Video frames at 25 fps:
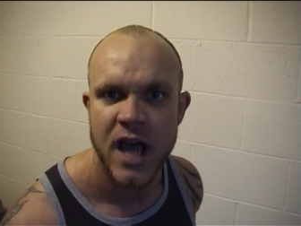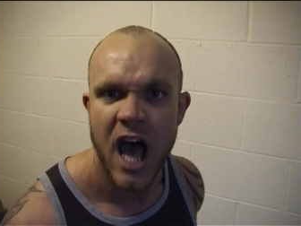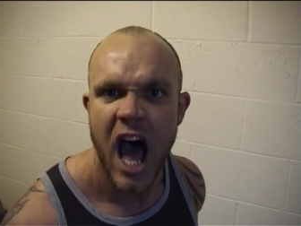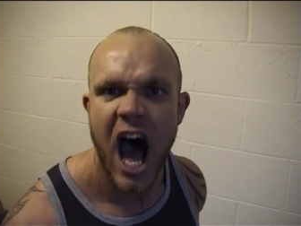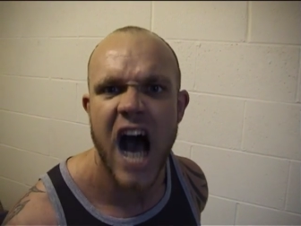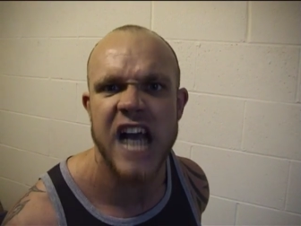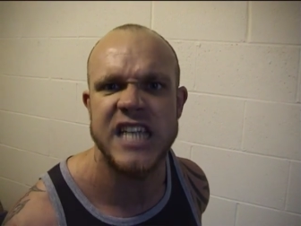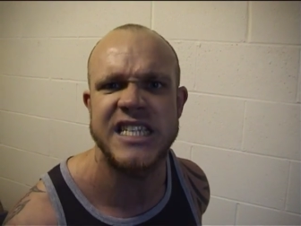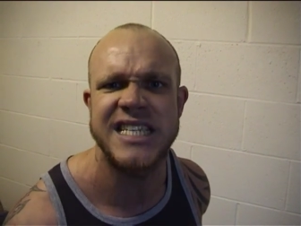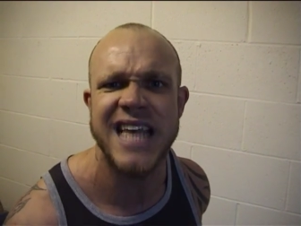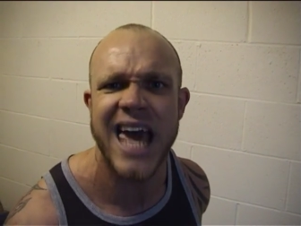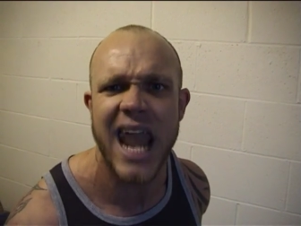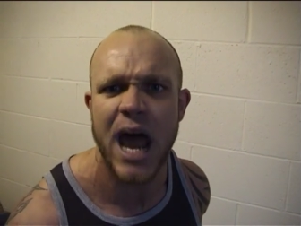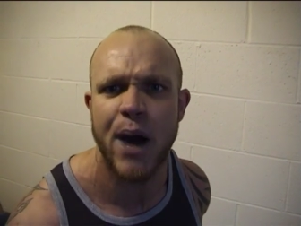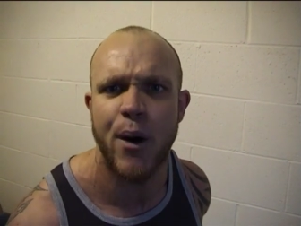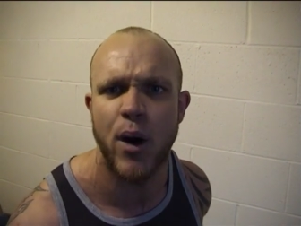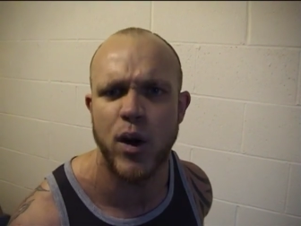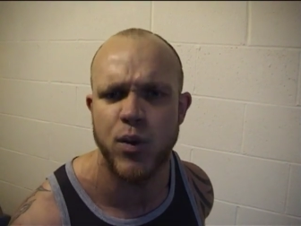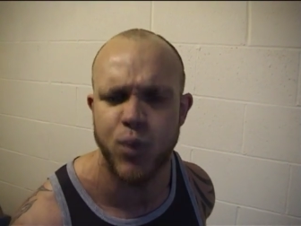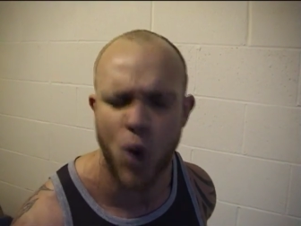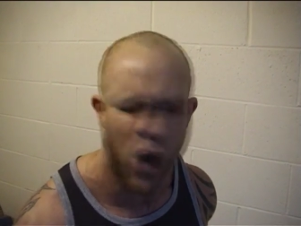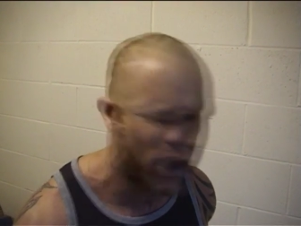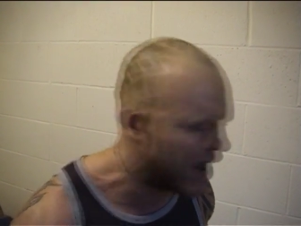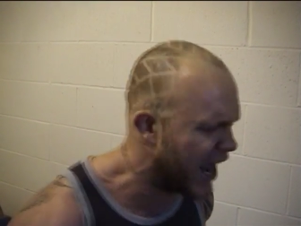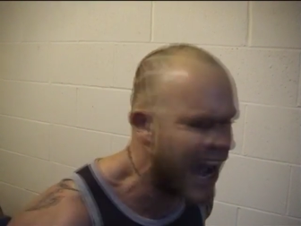I said I
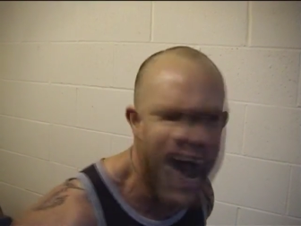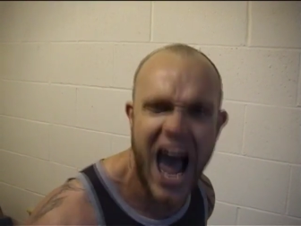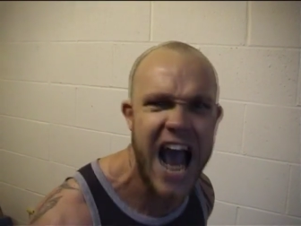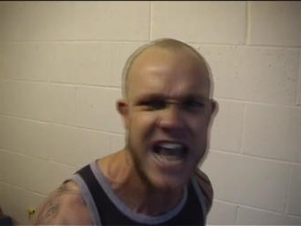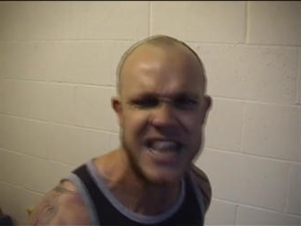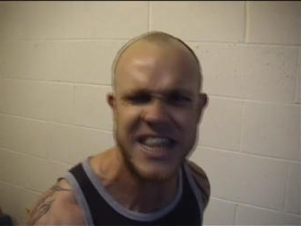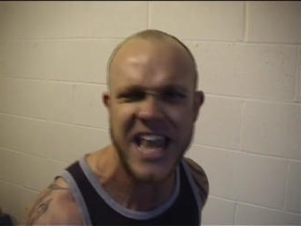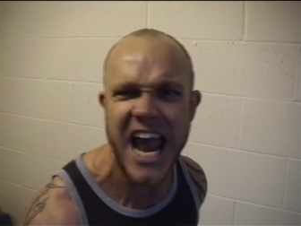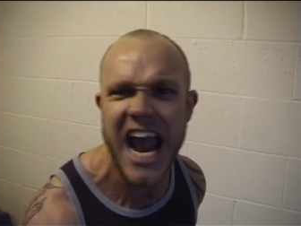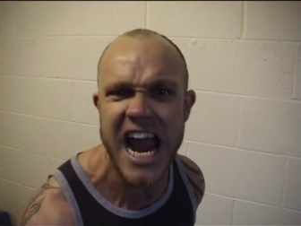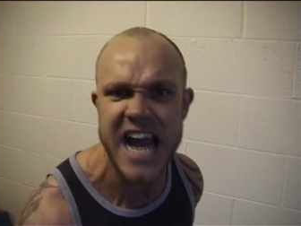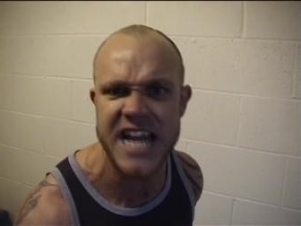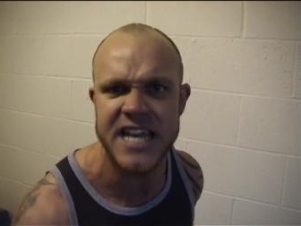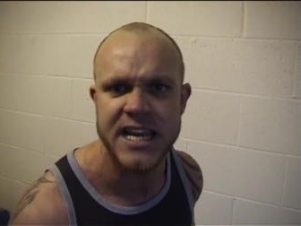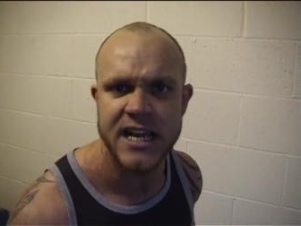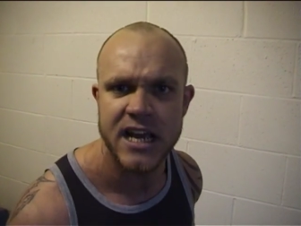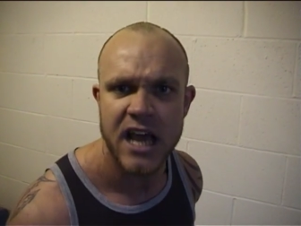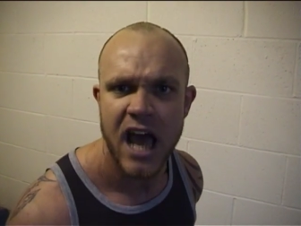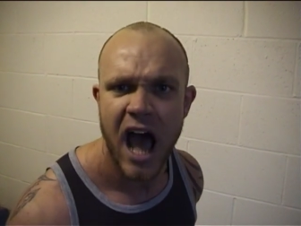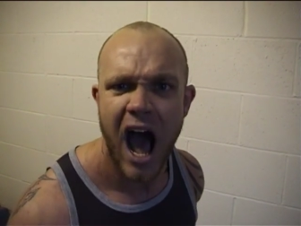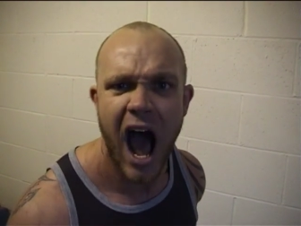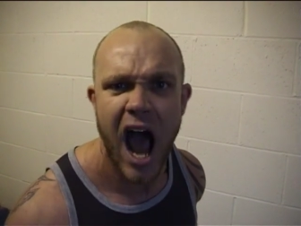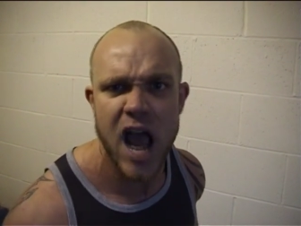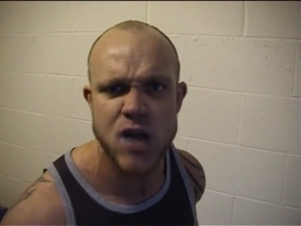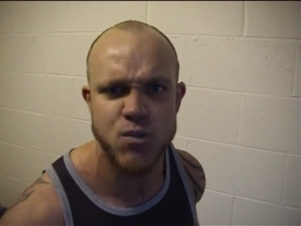would win, and I did!
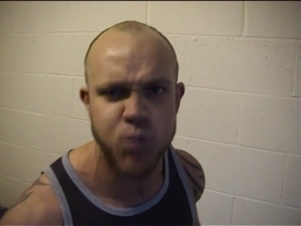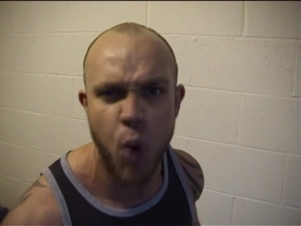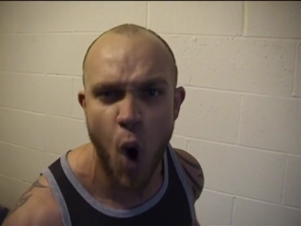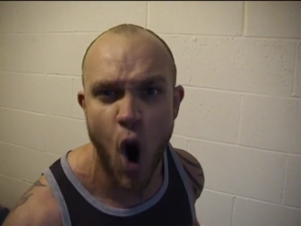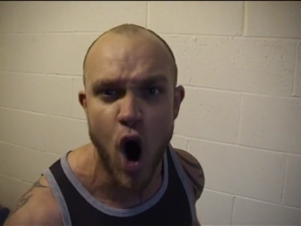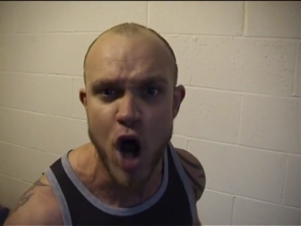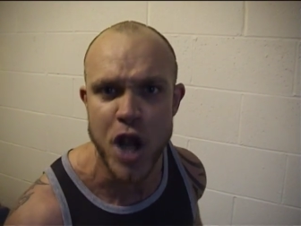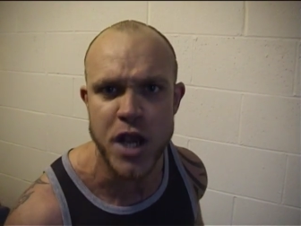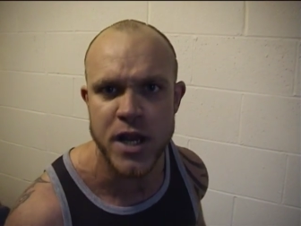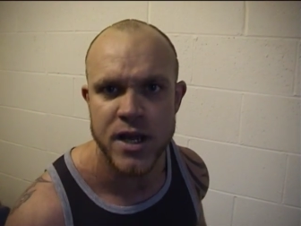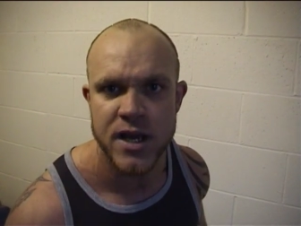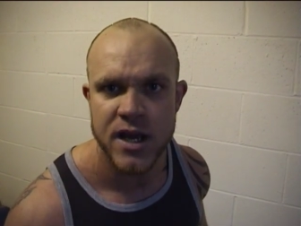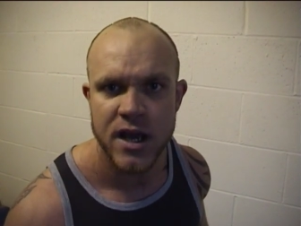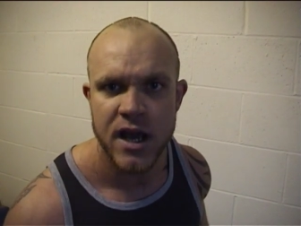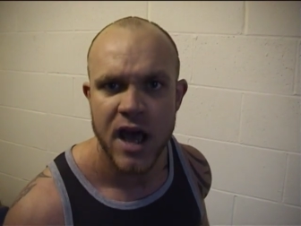I won!